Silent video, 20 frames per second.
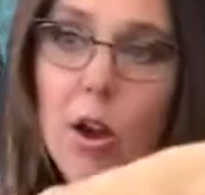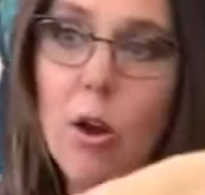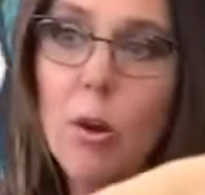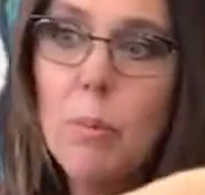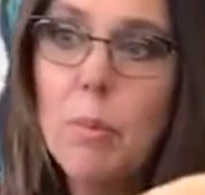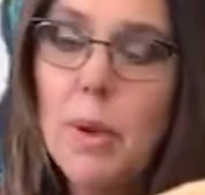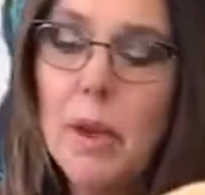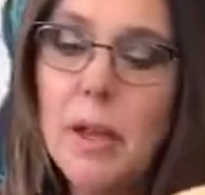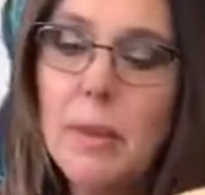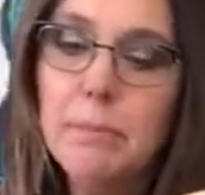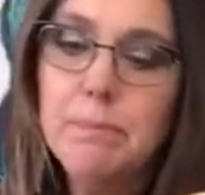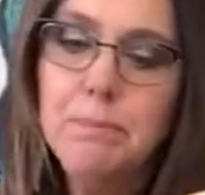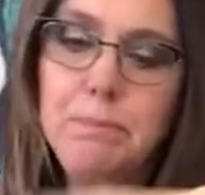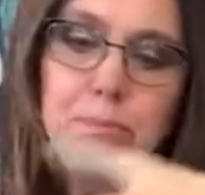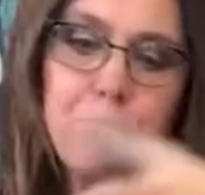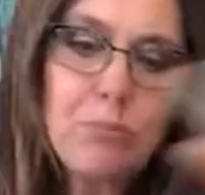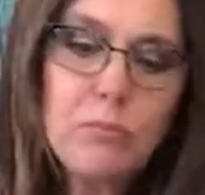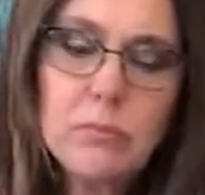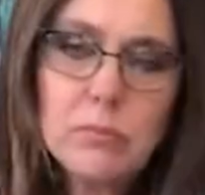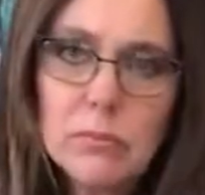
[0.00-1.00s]
open
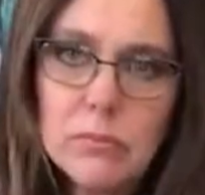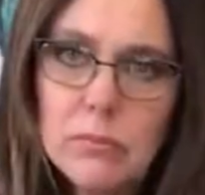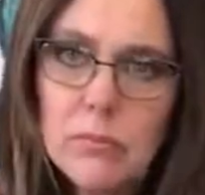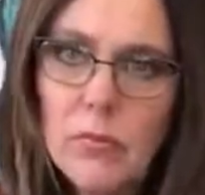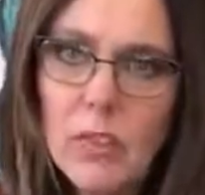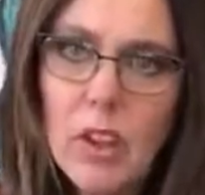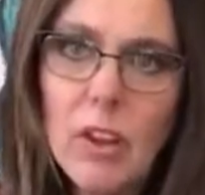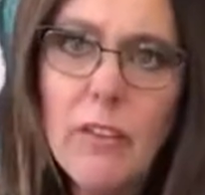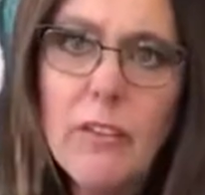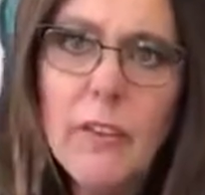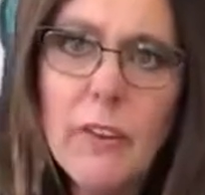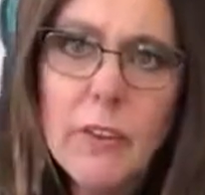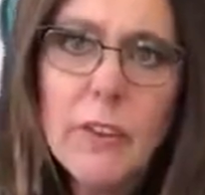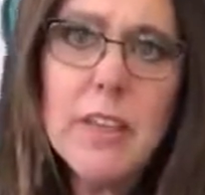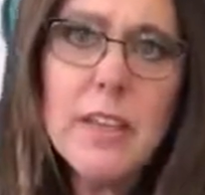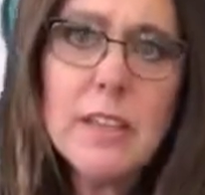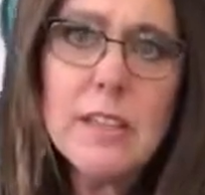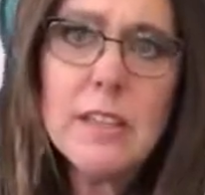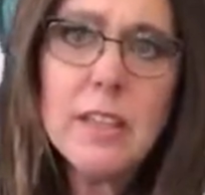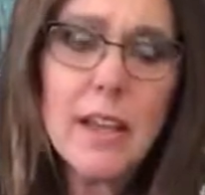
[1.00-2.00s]

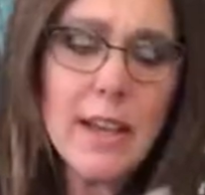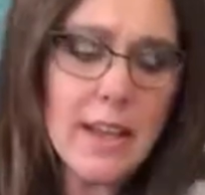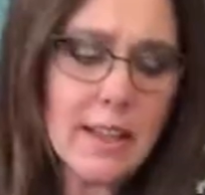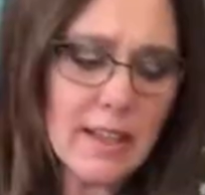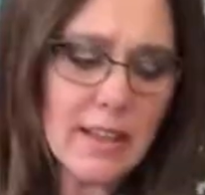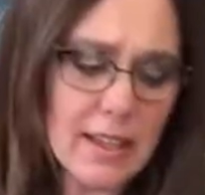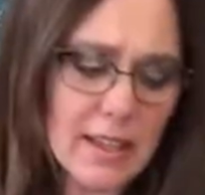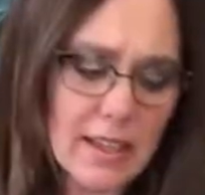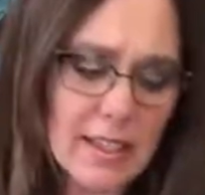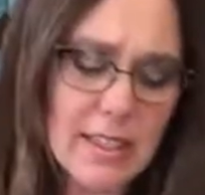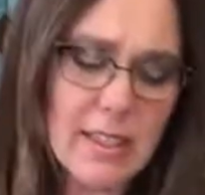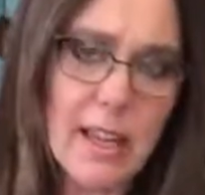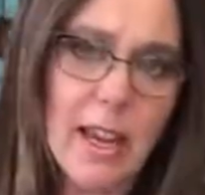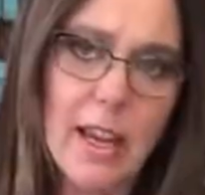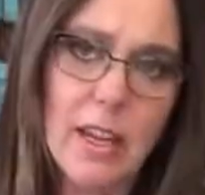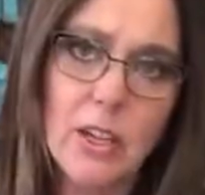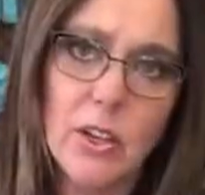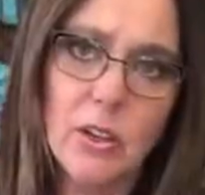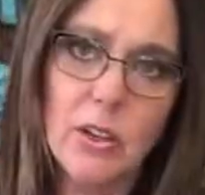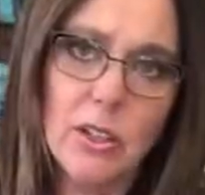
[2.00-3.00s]
for things like this
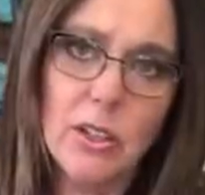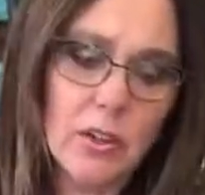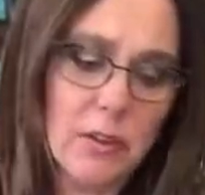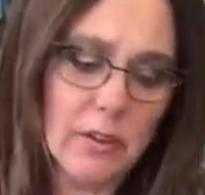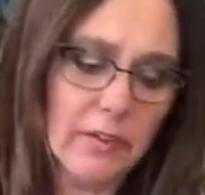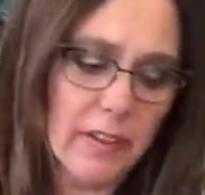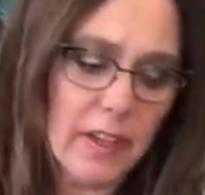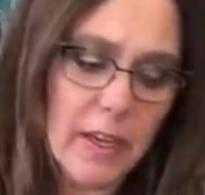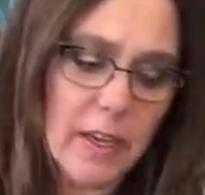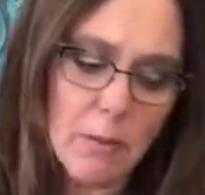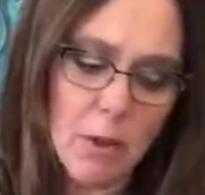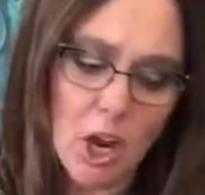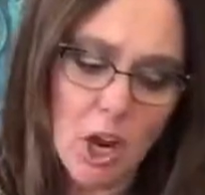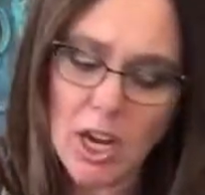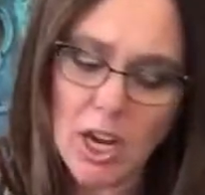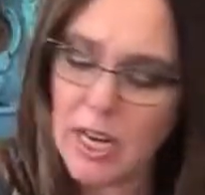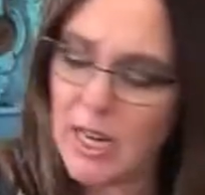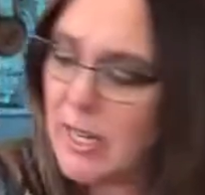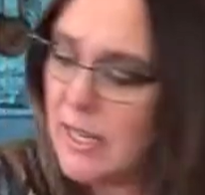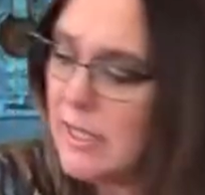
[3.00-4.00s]
at your little flea
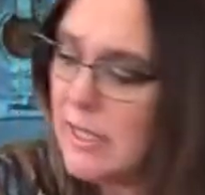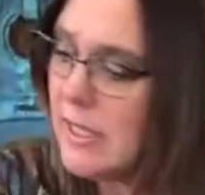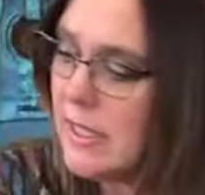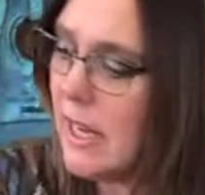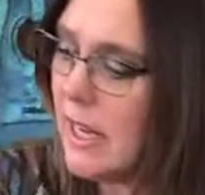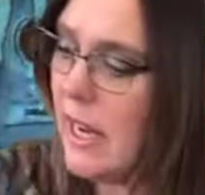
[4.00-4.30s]
markets